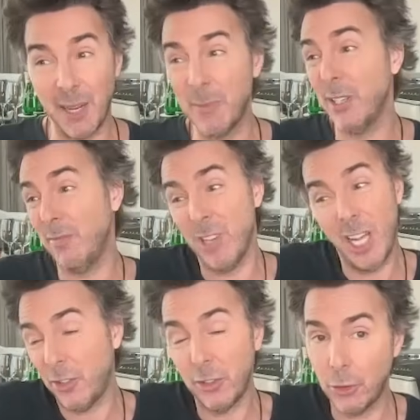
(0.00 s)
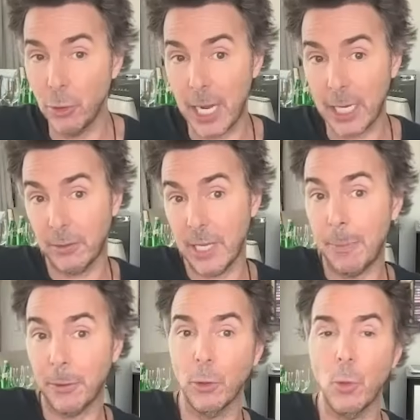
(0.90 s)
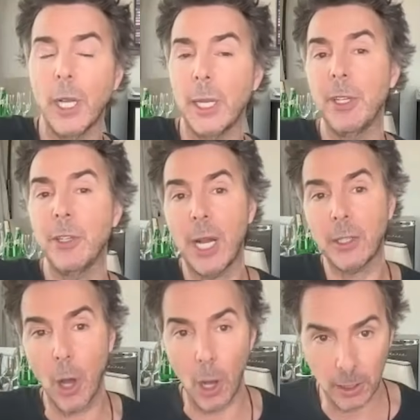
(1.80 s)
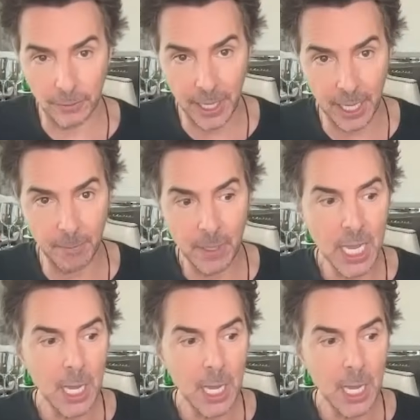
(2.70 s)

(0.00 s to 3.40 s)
And I'm going to not just direct episode one, I'm going to direct all of them